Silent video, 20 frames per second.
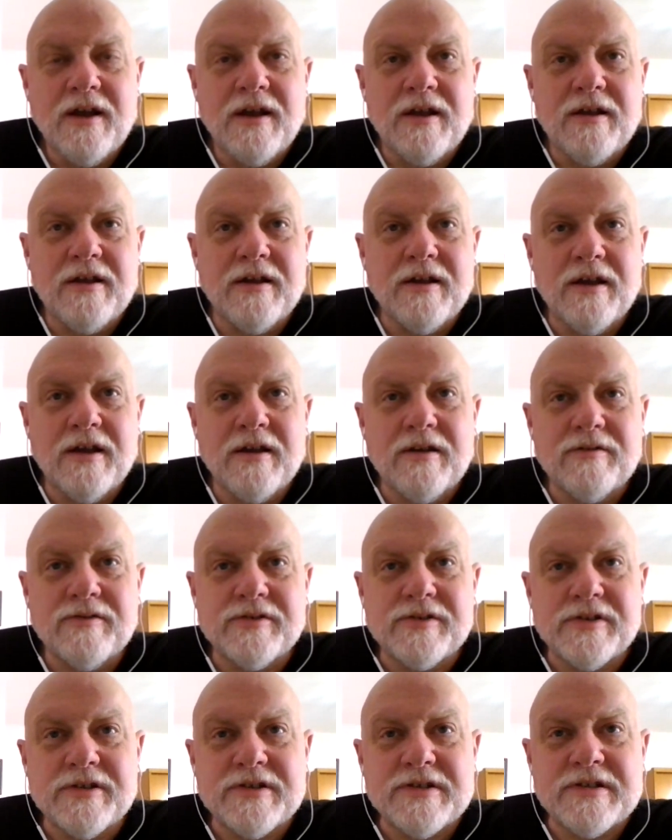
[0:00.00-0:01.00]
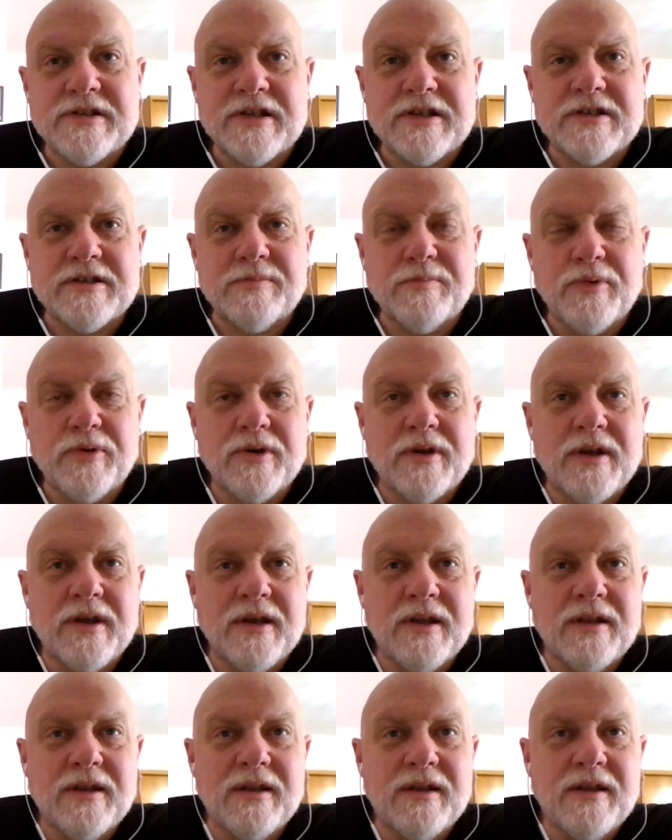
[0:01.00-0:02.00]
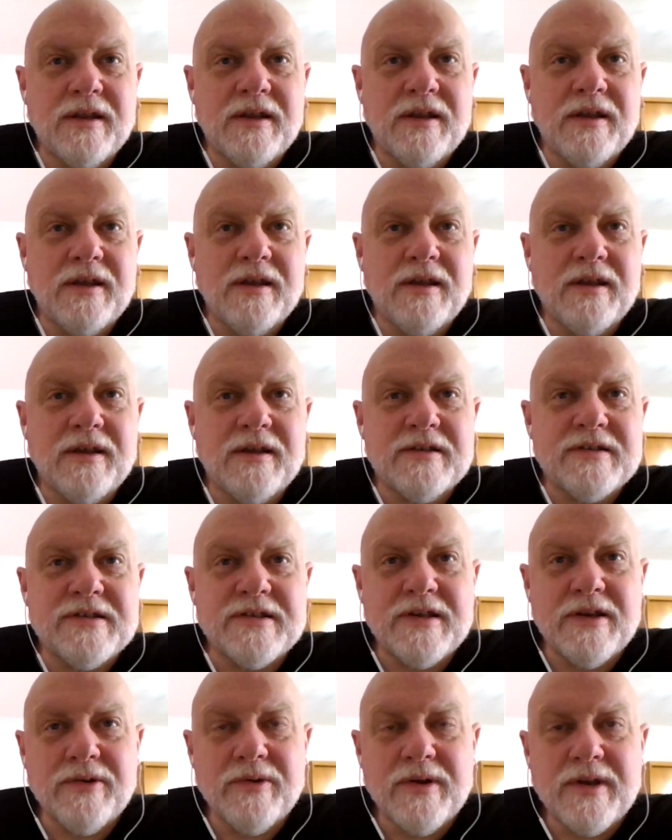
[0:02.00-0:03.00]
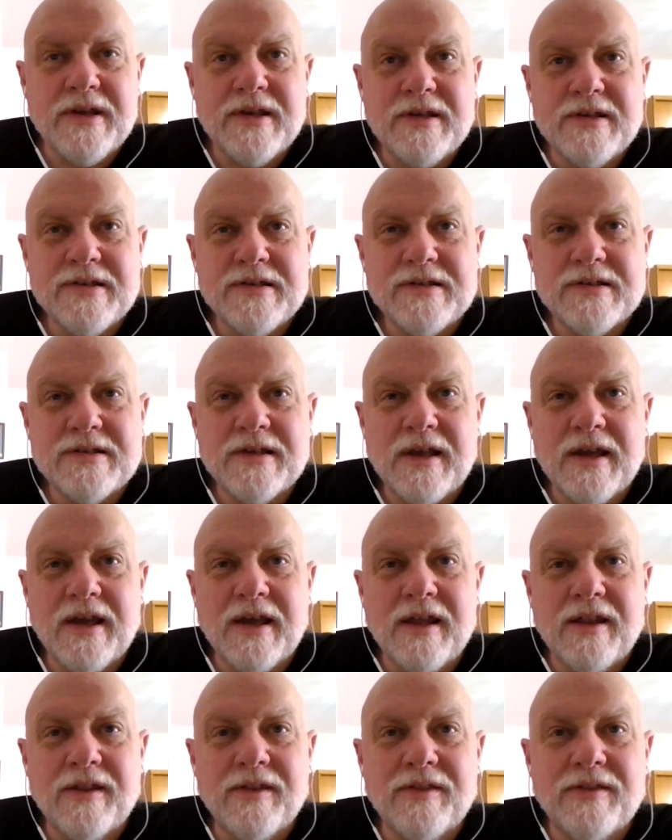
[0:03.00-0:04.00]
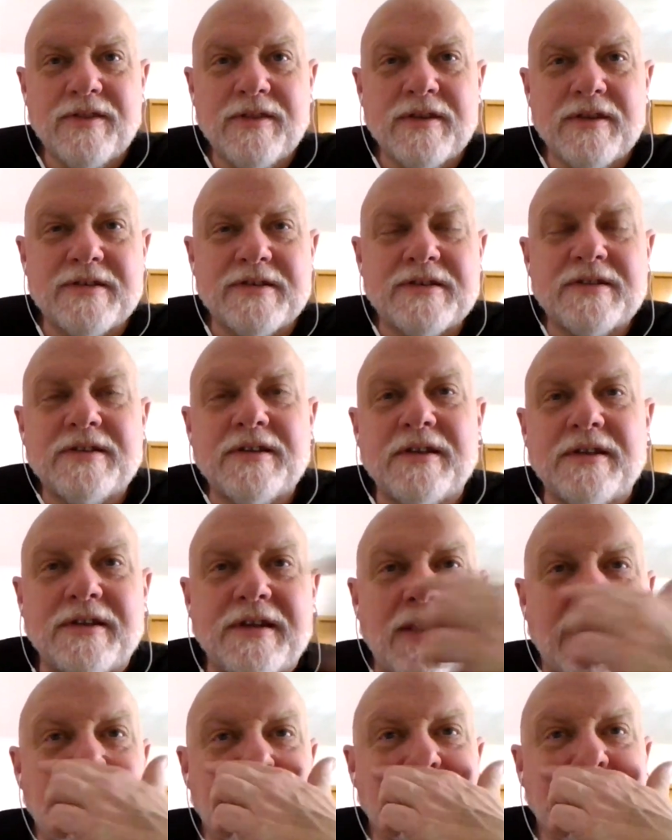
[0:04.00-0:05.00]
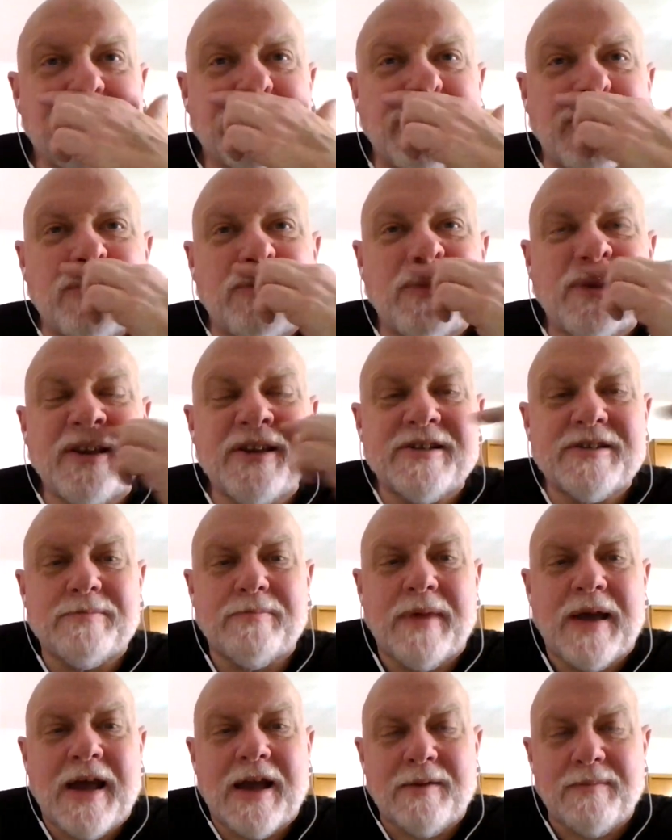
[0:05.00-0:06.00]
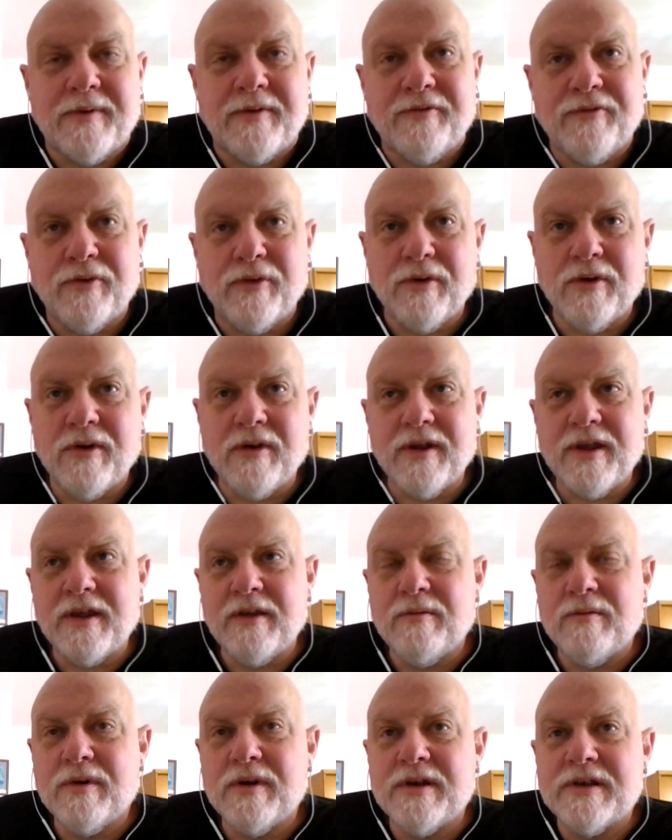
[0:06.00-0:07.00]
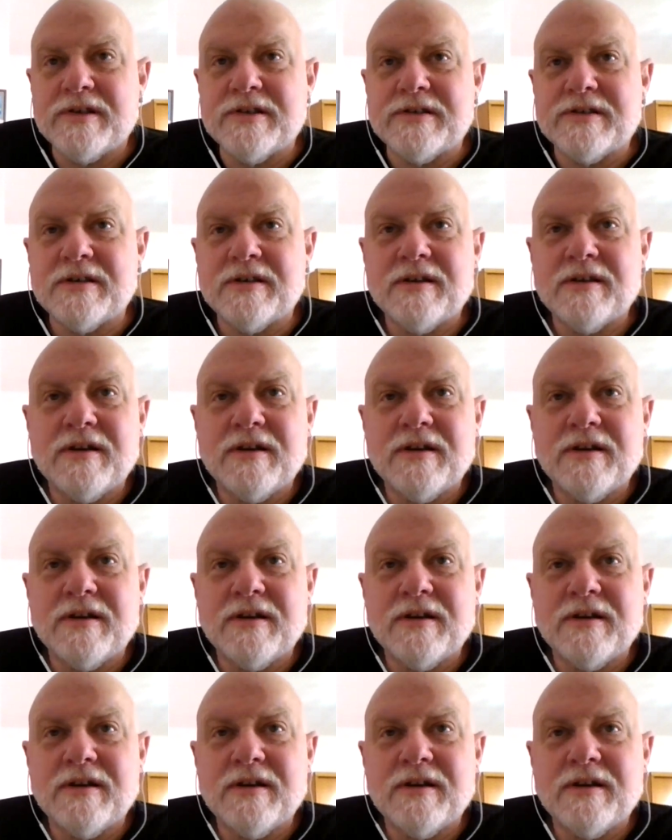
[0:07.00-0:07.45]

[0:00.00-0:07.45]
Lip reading: It was the sixth book in the series, and the tales take place back before he was.